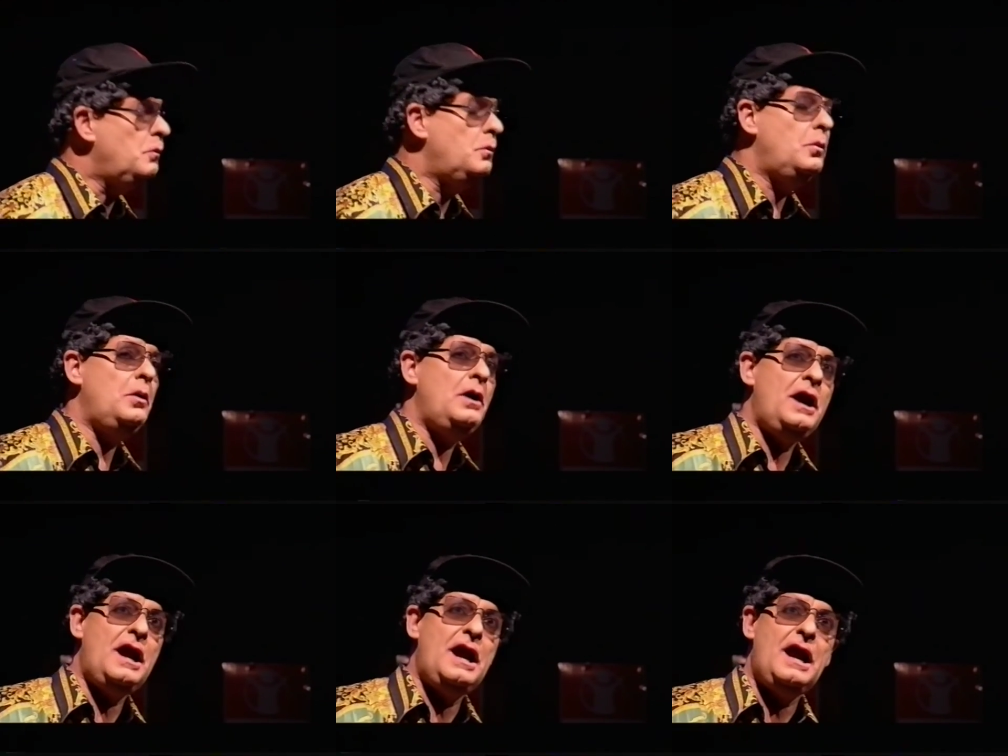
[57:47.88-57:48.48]

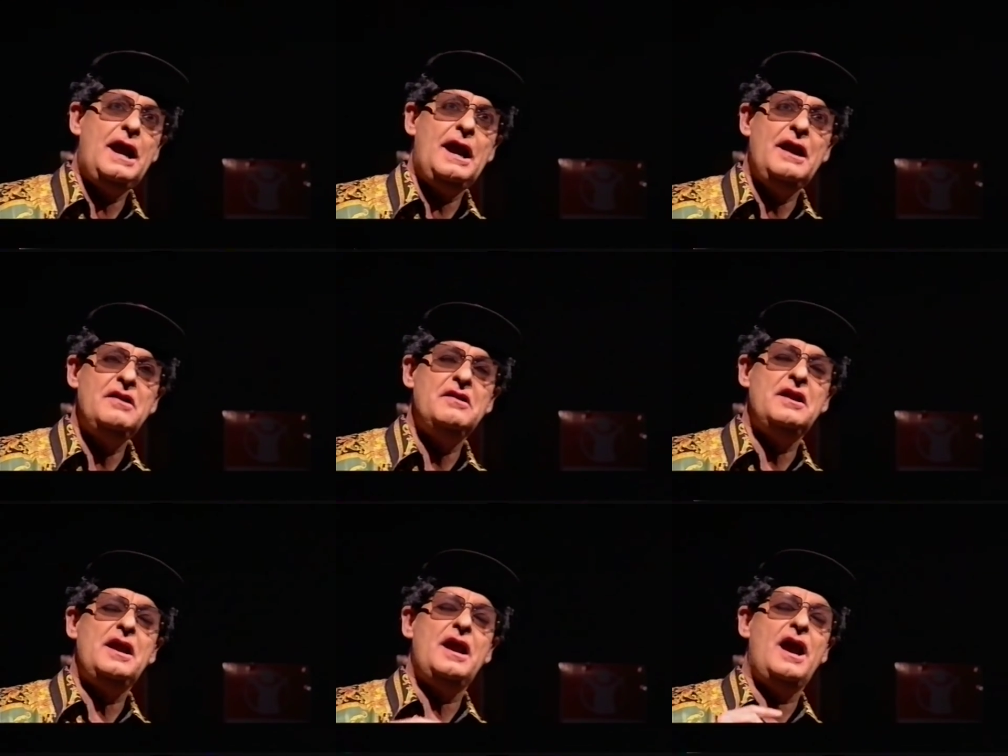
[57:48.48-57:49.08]
We're
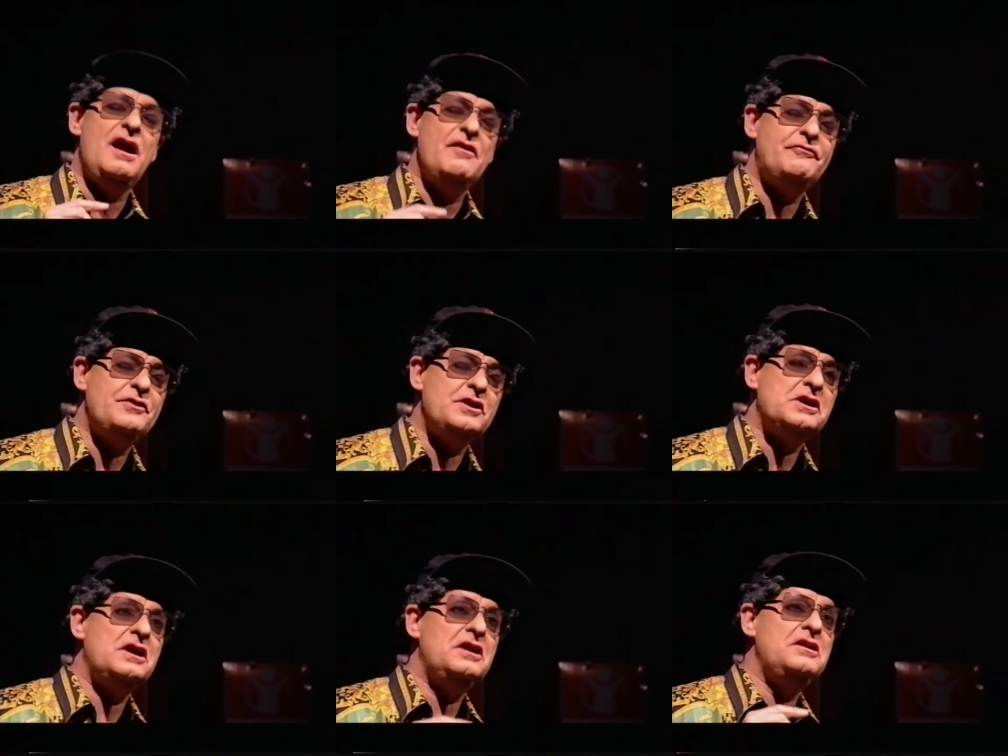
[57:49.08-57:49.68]
in the
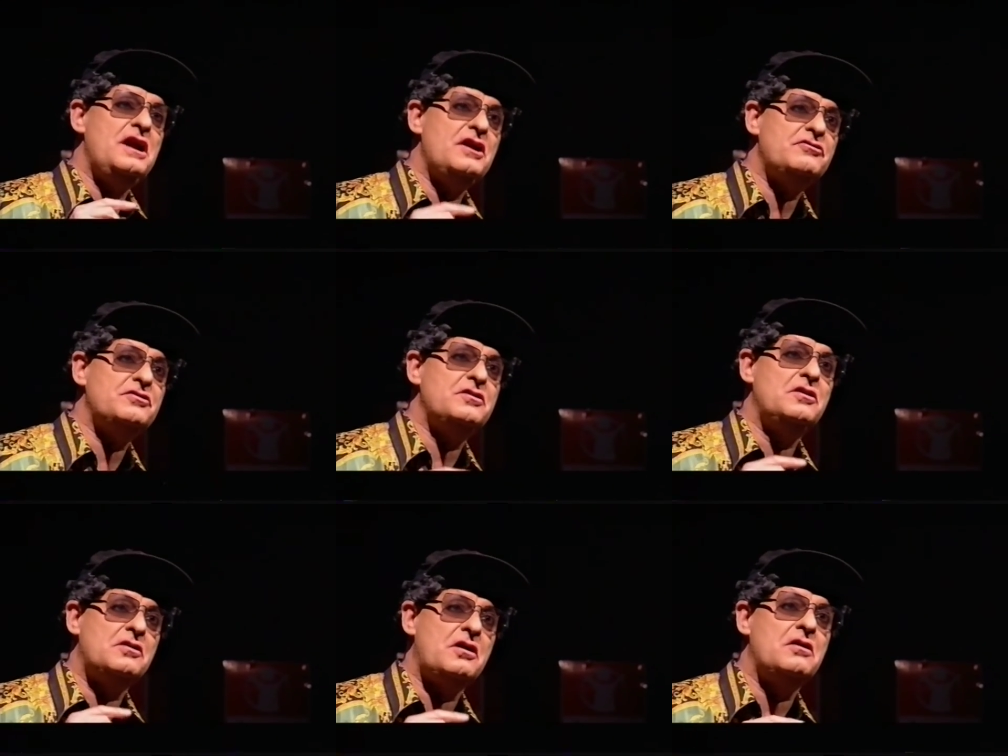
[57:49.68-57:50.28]
African
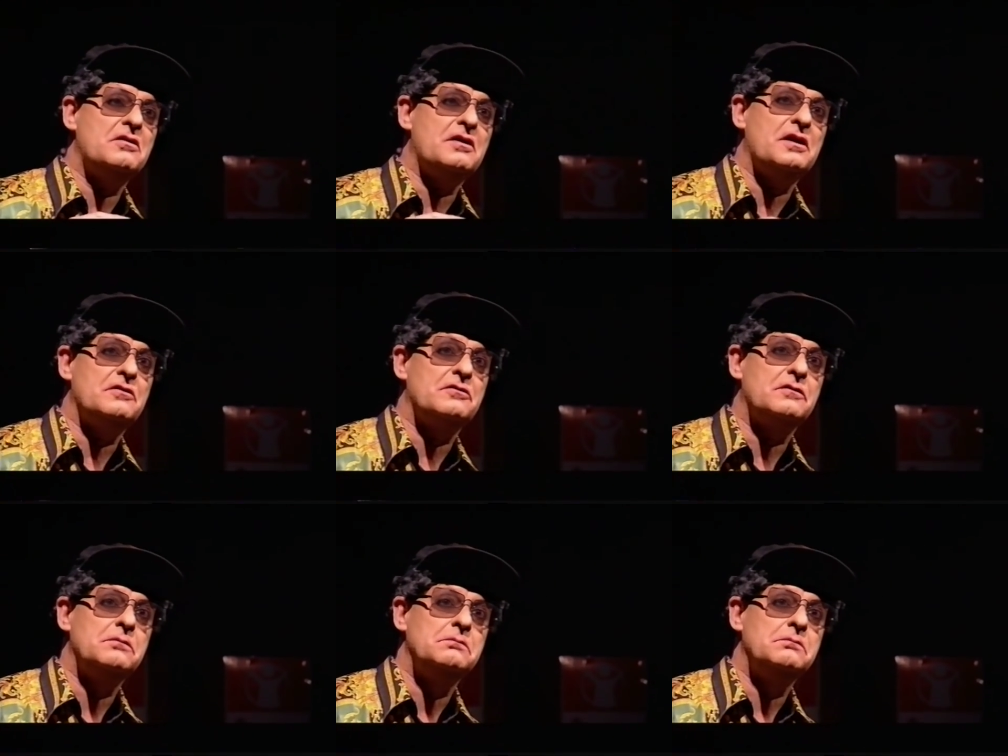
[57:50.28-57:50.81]
National Congress.